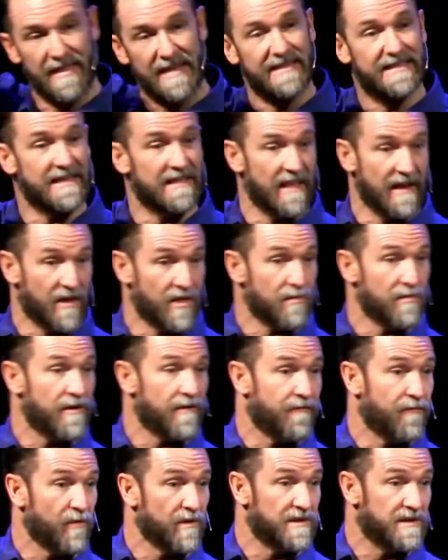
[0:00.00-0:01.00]
they did like 3
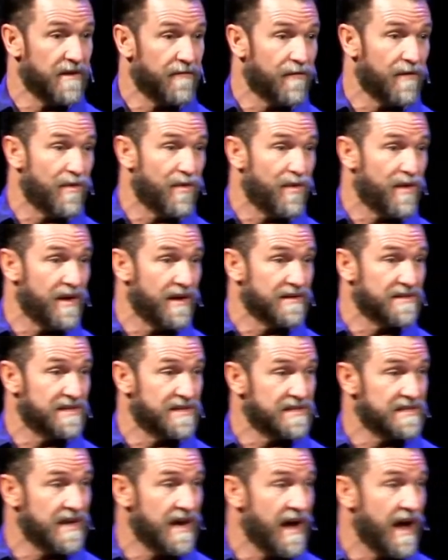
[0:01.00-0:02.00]
or 4 different things
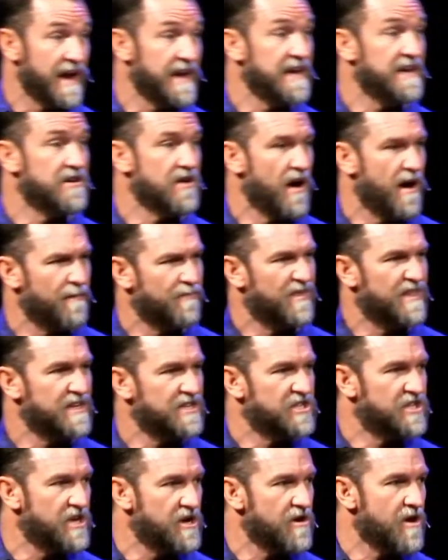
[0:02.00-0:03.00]
to say,
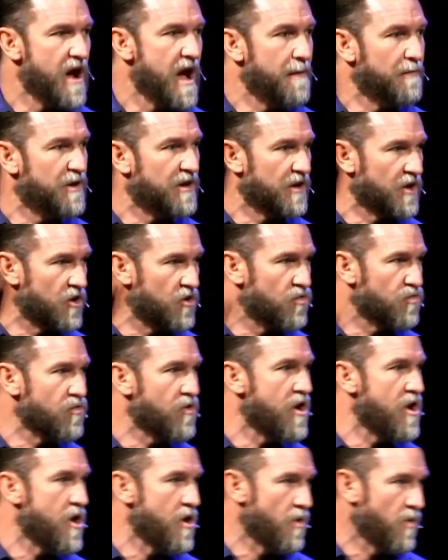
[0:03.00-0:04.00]
this year, I'm going to
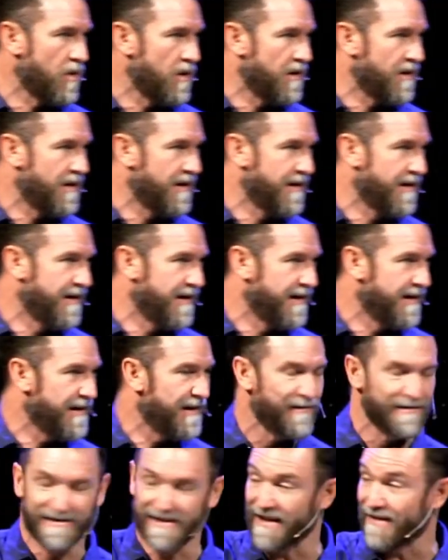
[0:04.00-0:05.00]
grow.
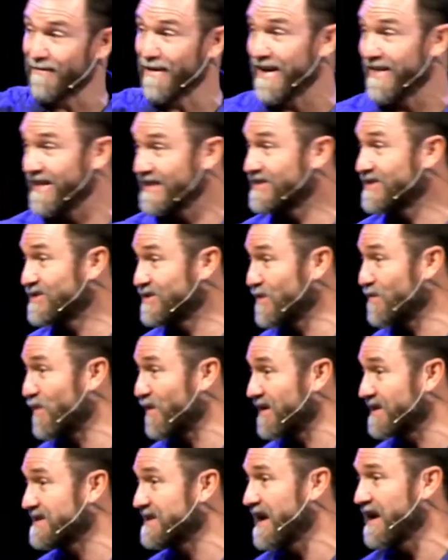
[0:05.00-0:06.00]
And I was like, man, that's
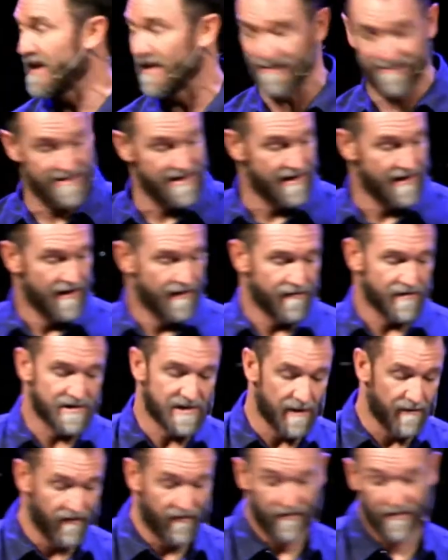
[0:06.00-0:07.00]
super exciting. For
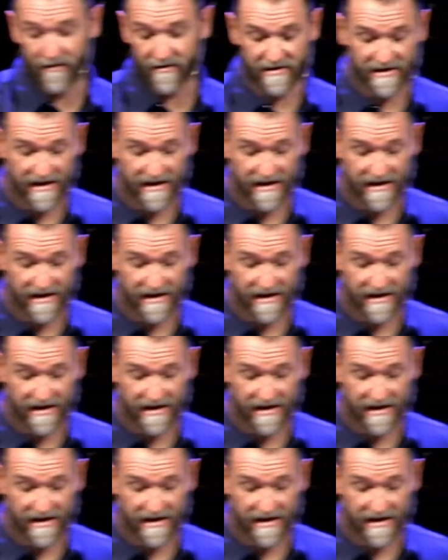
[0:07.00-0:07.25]
some of you,